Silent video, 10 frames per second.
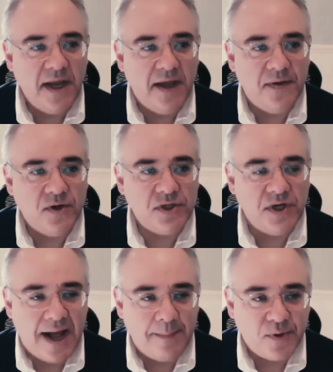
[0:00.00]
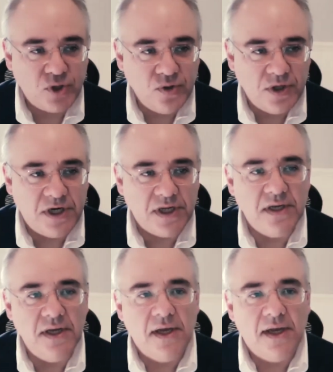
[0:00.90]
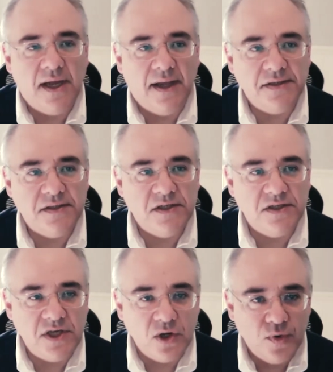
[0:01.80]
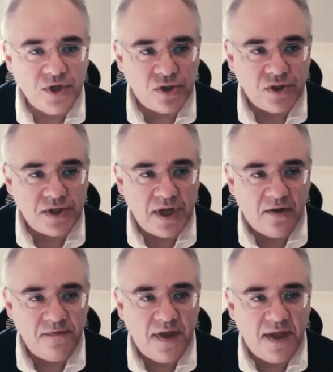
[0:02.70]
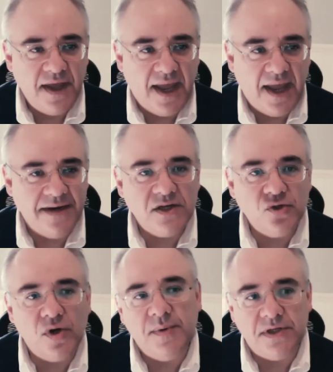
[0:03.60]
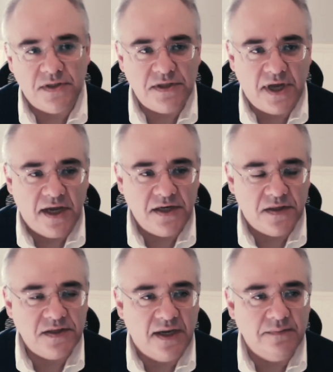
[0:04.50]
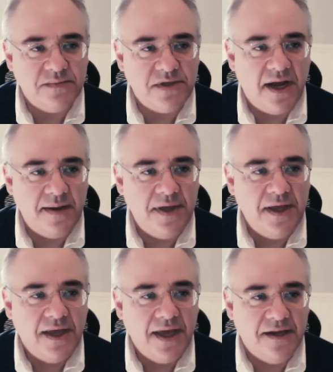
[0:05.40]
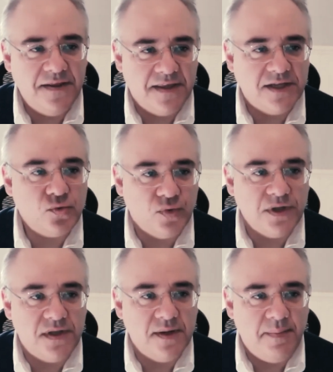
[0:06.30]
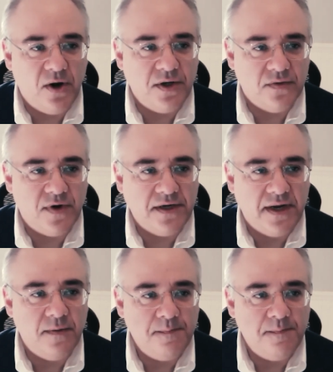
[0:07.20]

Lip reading: And there's an opportunity to distinguish yourself and contribute to society at the same time. And I think that's really the imperative right now.